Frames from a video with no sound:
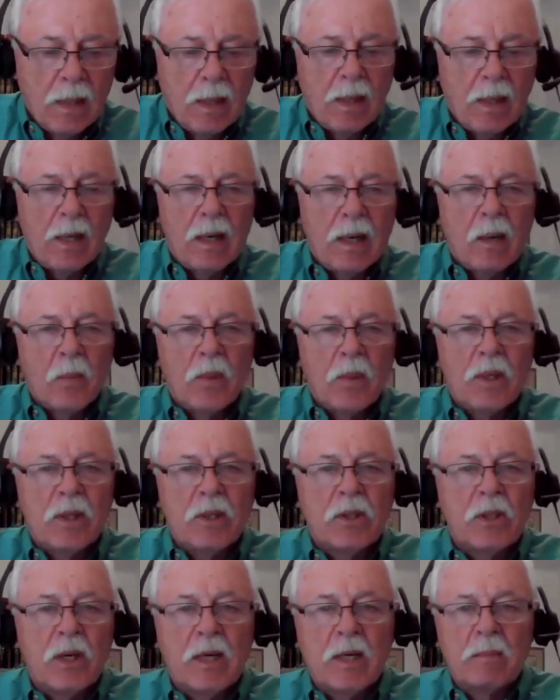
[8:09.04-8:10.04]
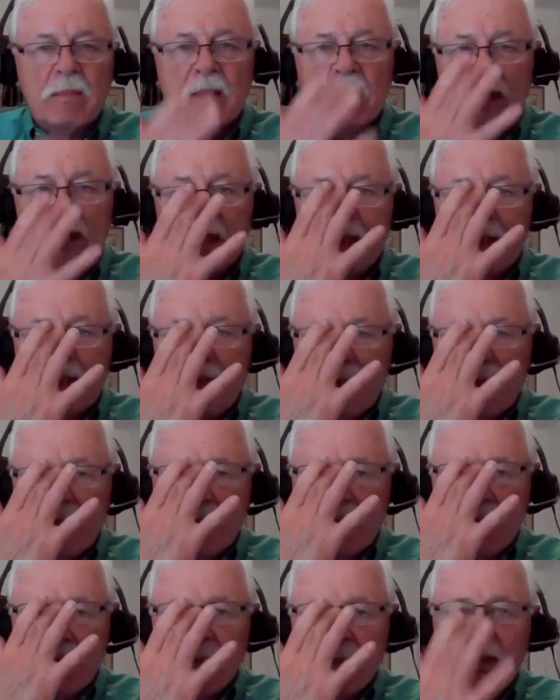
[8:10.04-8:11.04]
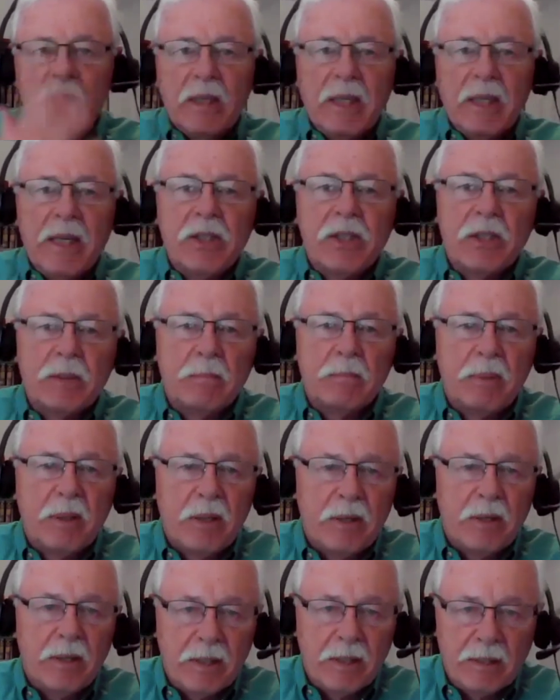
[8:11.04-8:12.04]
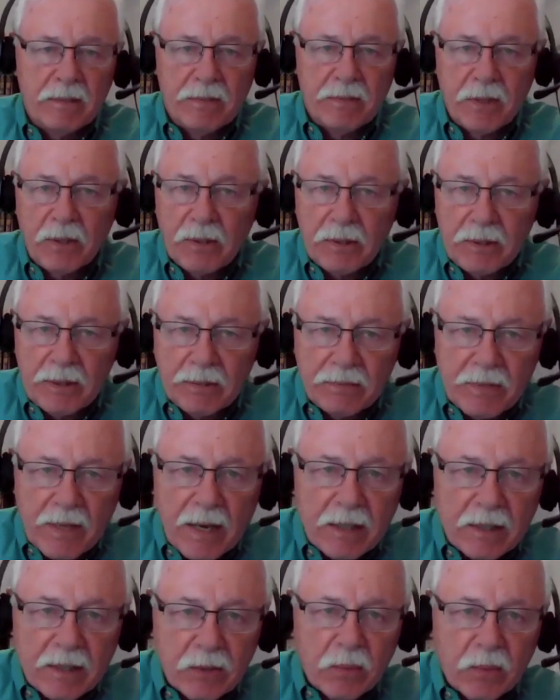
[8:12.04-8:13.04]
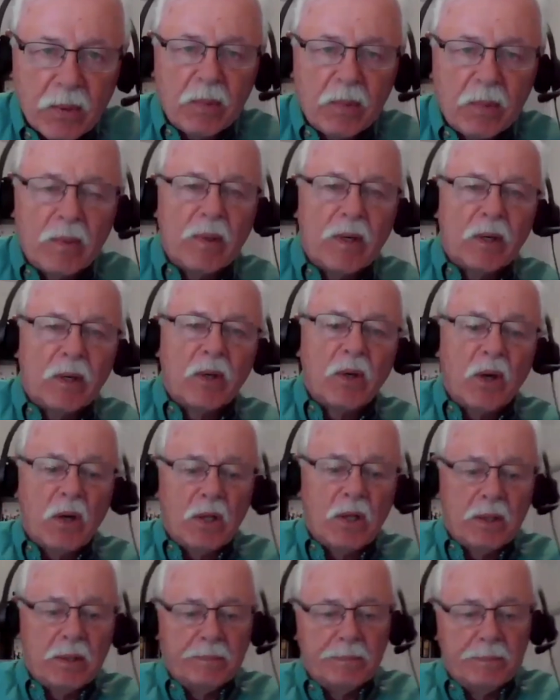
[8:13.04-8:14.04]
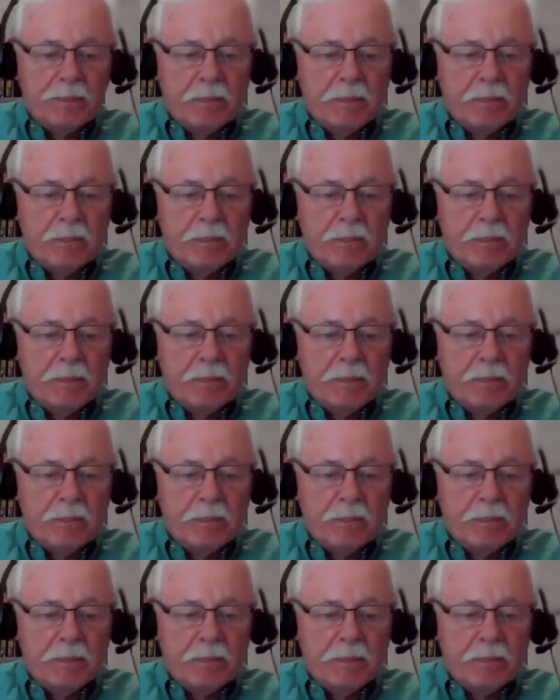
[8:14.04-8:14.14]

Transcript: And I want to talk about that tribulation period, if there, if that's what we want to call it.